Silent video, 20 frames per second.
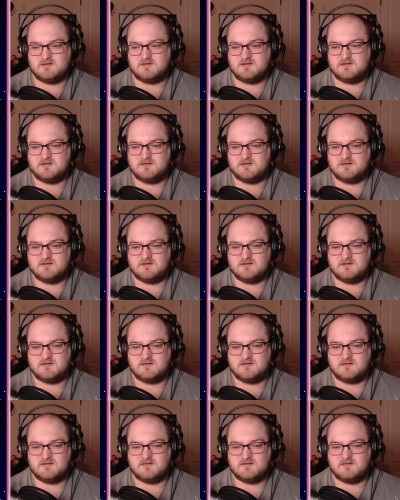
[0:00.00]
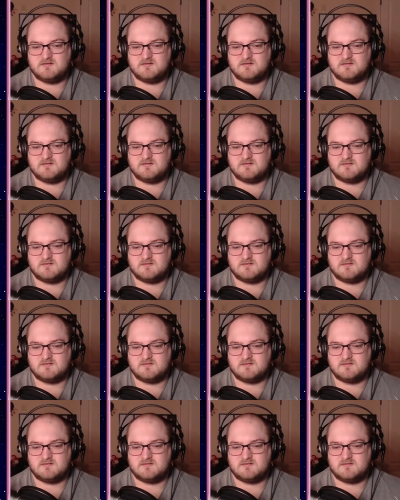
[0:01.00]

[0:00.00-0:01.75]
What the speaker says: (no one is talking)